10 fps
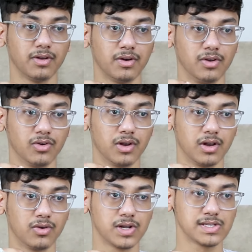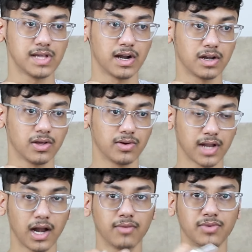you will notice that you're
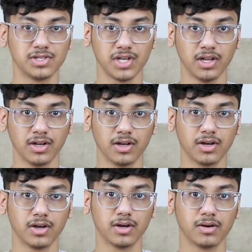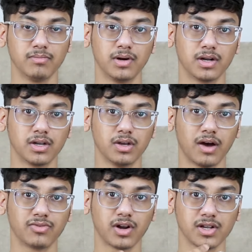tied up with chain but you
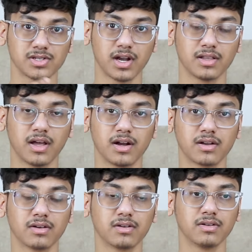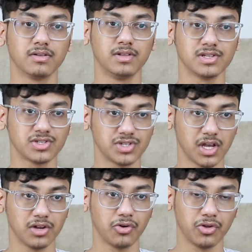have to understand that this
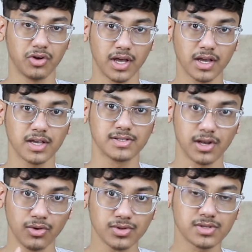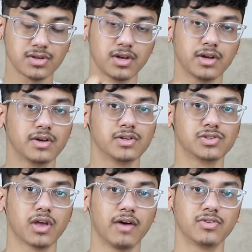chain on your neck is loose
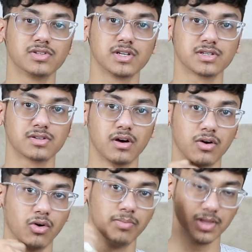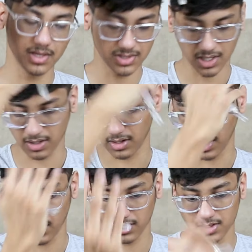so you have to just uh, open the chain
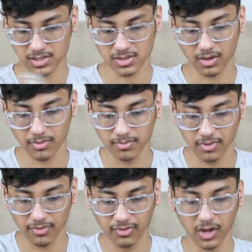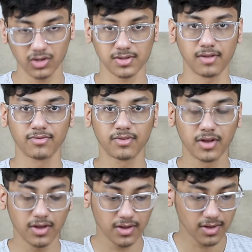and just uh, free yourself
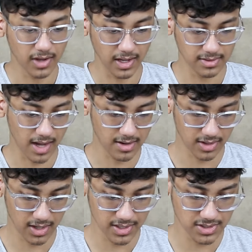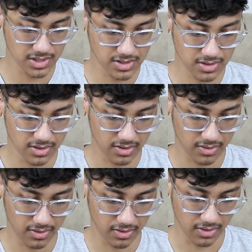and that realization
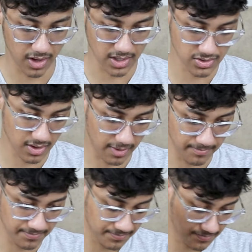uh, has to come